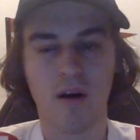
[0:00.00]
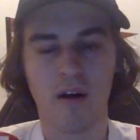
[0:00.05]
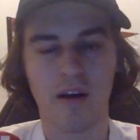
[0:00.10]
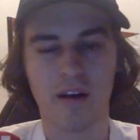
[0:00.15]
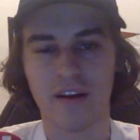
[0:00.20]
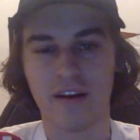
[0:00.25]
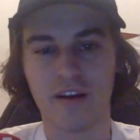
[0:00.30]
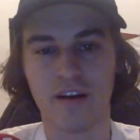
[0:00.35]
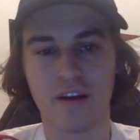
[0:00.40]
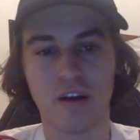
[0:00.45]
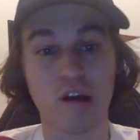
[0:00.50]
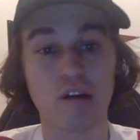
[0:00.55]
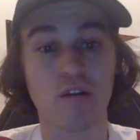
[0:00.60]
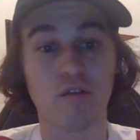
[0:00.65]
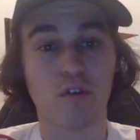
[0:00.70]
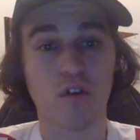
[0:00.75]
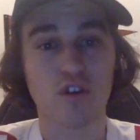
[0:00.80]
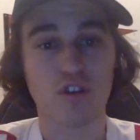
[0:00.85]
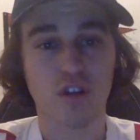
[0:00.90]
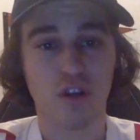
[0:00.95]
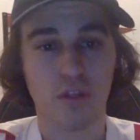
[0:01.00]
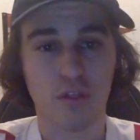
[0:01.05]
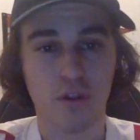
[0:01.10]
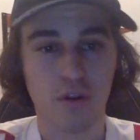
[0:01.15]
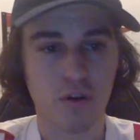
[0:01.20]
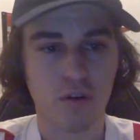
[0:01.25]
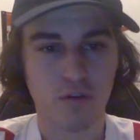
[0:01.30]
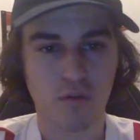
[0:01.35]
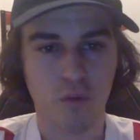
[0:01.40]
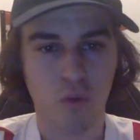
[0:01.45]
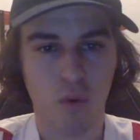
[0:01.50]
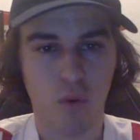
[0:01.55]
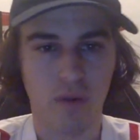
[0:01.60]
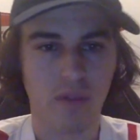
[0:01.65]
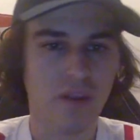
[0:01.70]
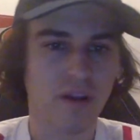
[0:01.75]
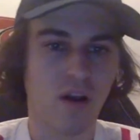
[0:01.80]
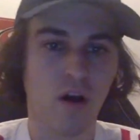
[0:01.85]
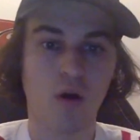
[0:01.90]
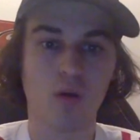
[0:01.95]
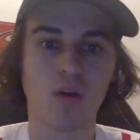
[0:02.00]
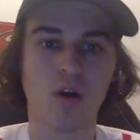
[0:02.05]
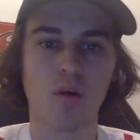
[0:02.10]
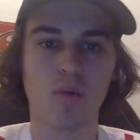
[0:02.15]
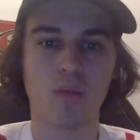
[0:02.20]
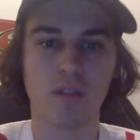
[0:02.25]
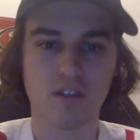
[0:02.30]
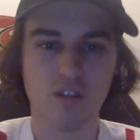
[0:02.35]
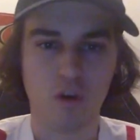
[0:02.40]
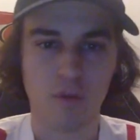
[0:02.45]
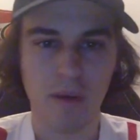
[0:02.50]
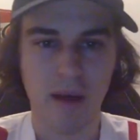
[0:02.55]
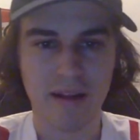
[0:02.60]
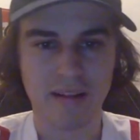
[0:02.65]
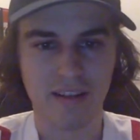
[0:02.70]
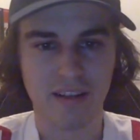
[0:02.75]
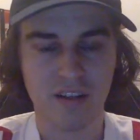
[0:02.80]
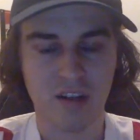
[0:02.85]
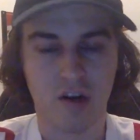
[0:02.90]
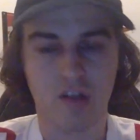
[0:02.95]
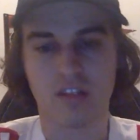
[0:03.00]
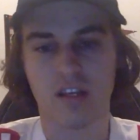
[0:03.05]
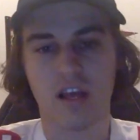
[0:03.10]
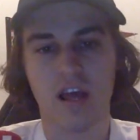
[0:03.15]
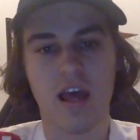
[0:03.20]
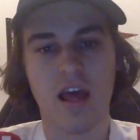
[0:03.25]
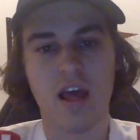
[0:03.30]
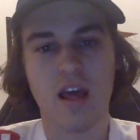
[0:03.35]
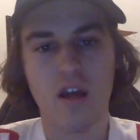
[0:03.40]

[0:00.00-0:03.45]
like a conversion on 3rd and 4, and then, oh, nope, let's go back 10 yards. Like,